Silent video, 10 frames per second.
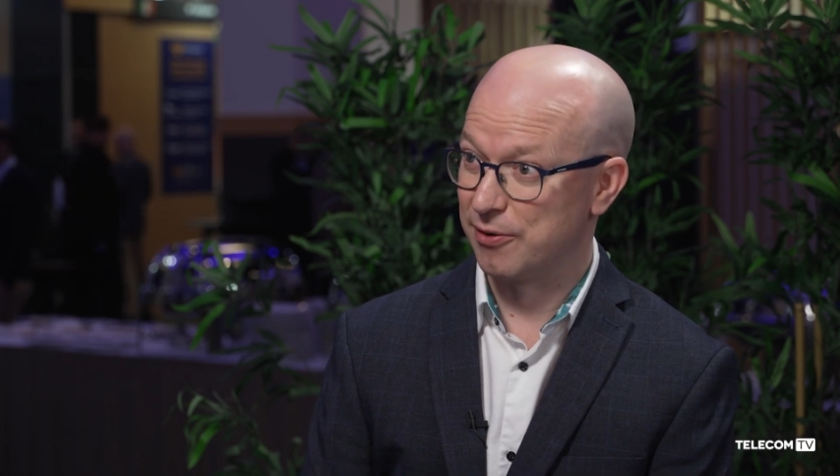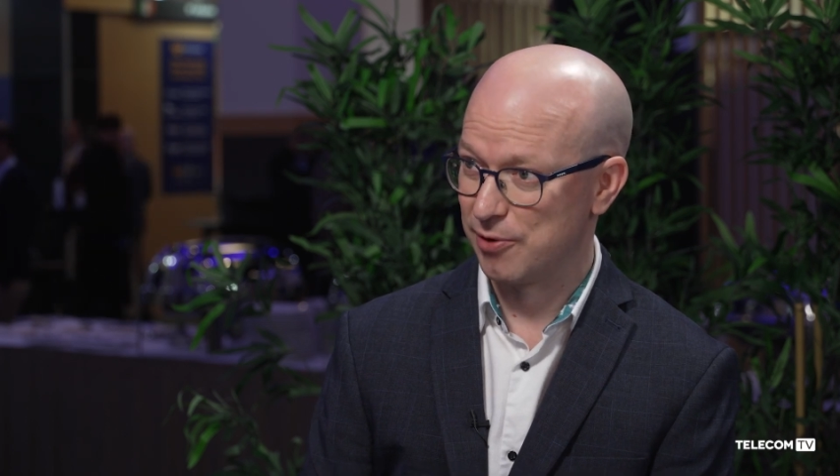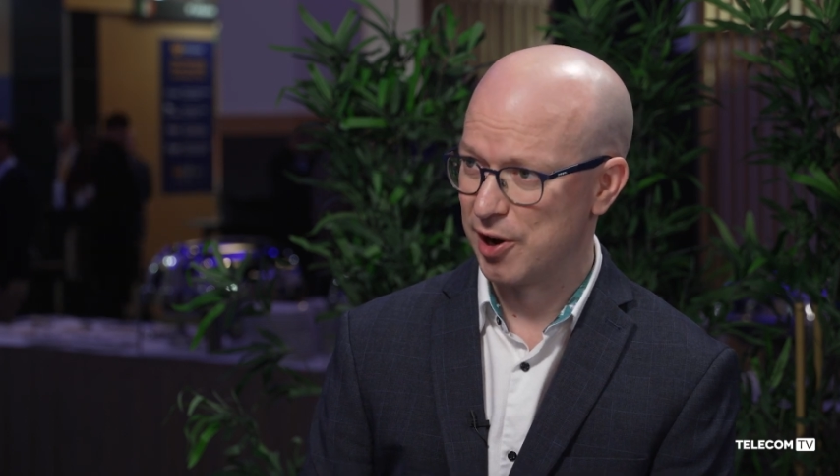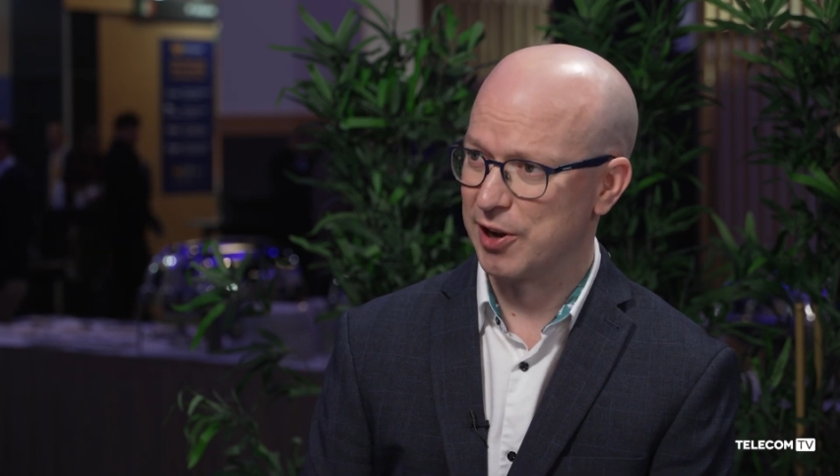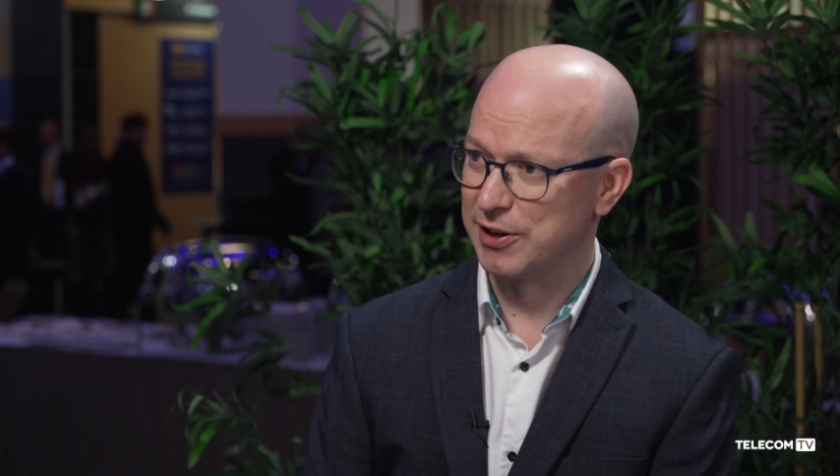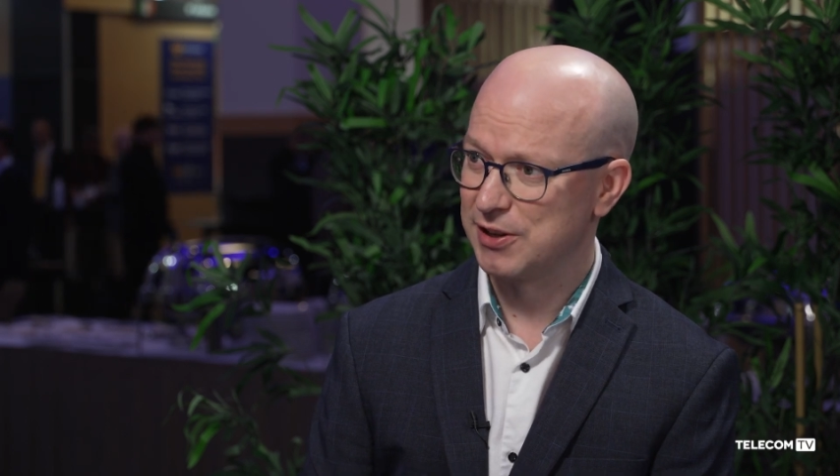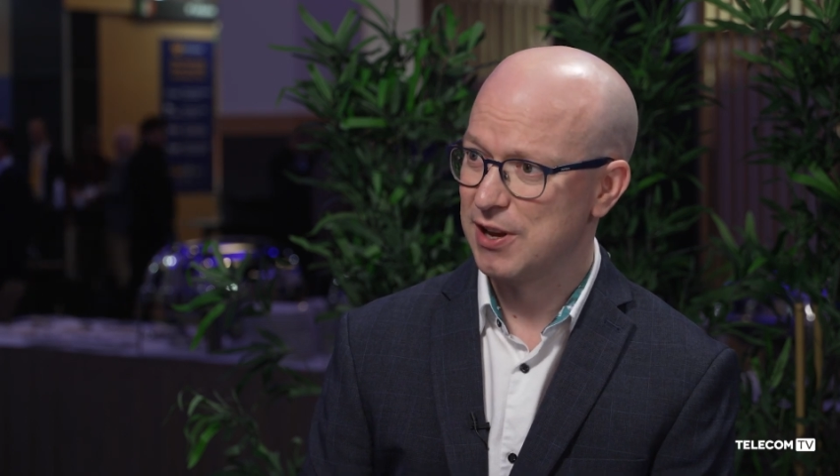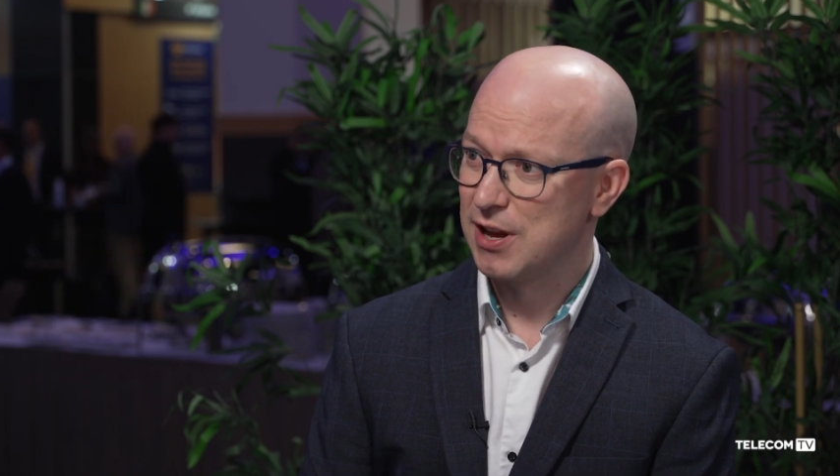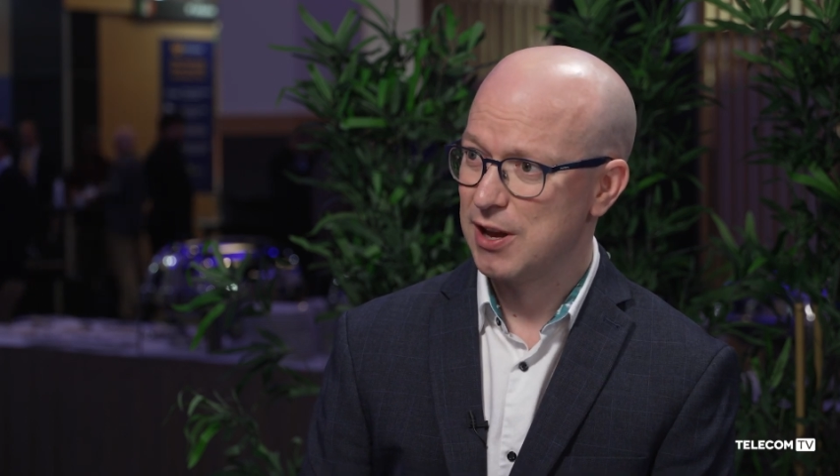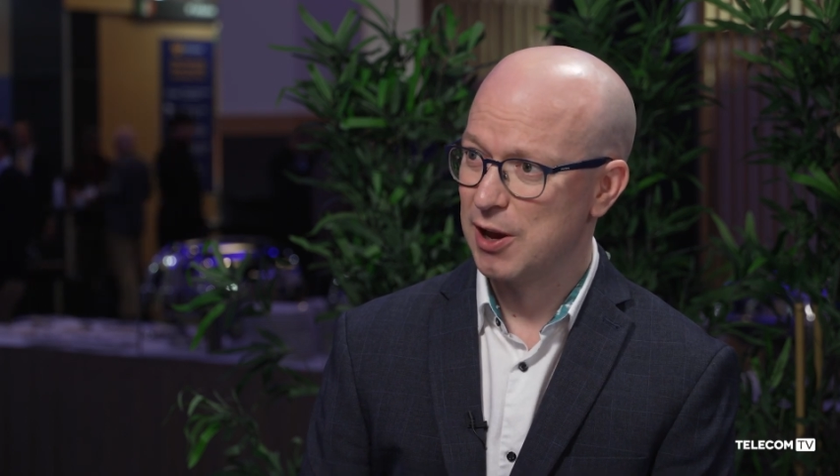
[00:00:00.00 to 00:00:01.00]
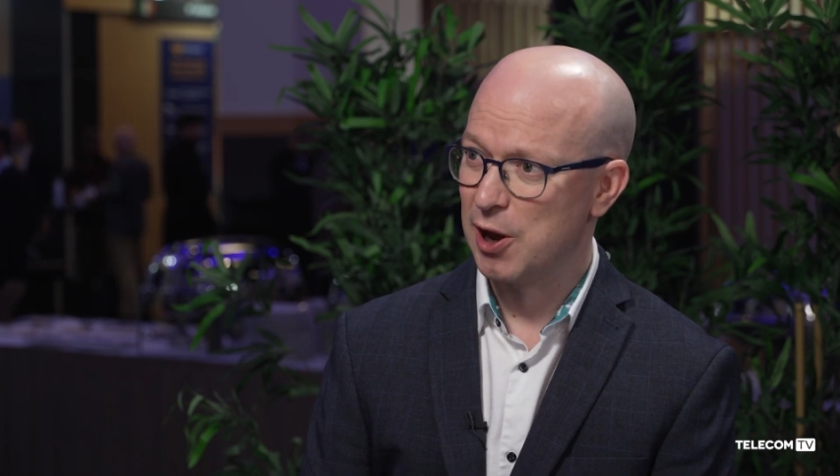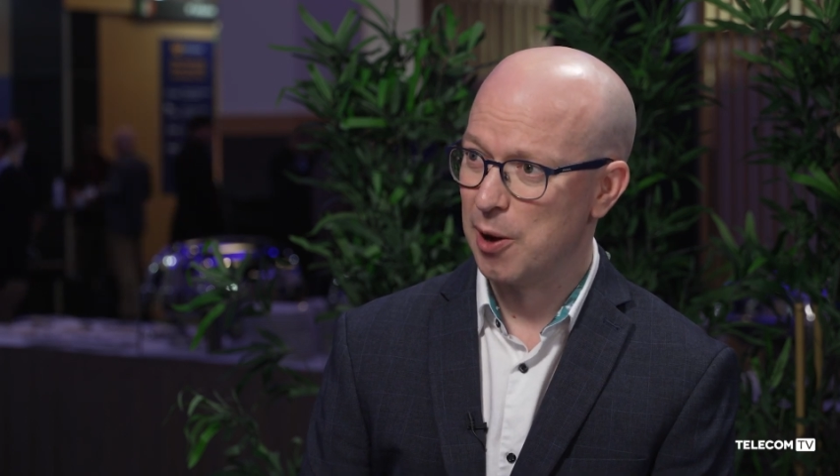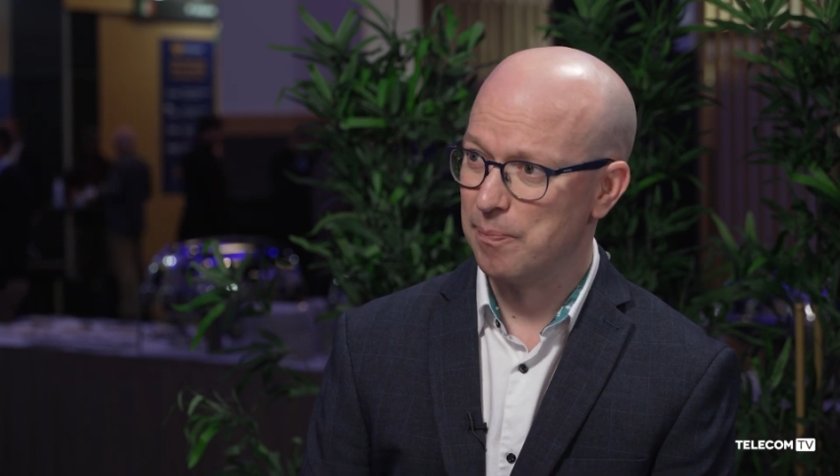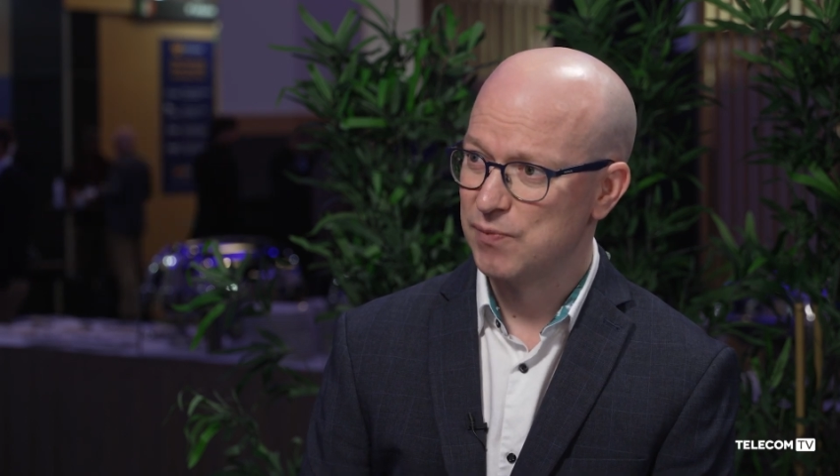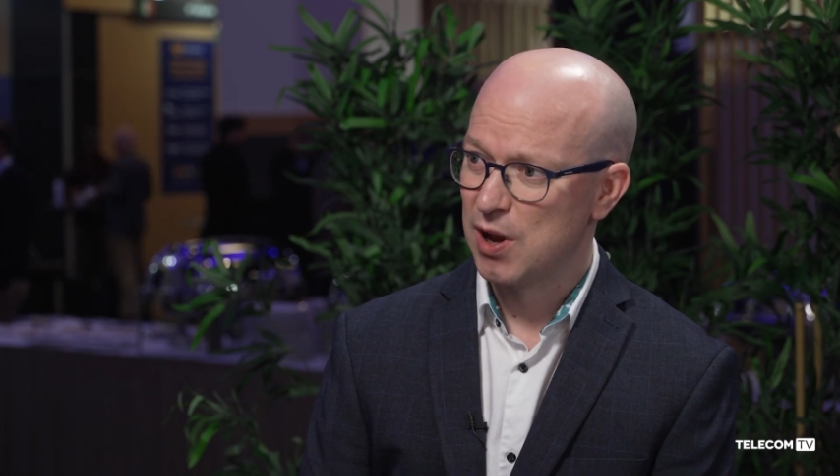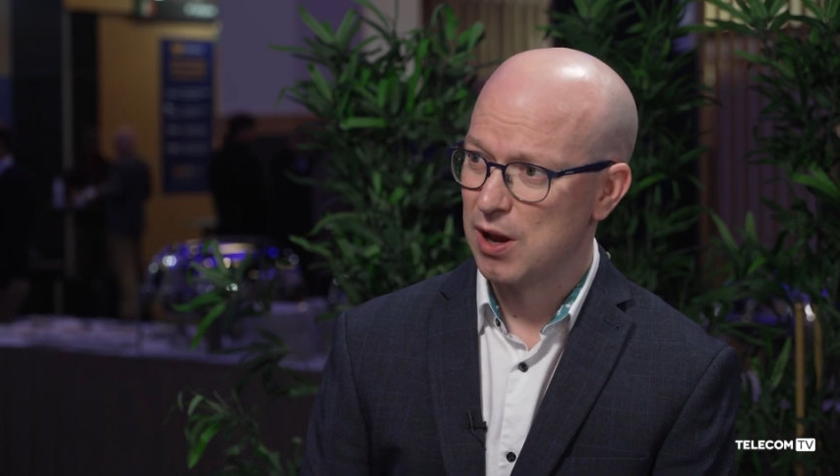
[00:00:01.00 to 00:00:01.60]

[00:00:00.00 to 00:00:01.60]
There really is um,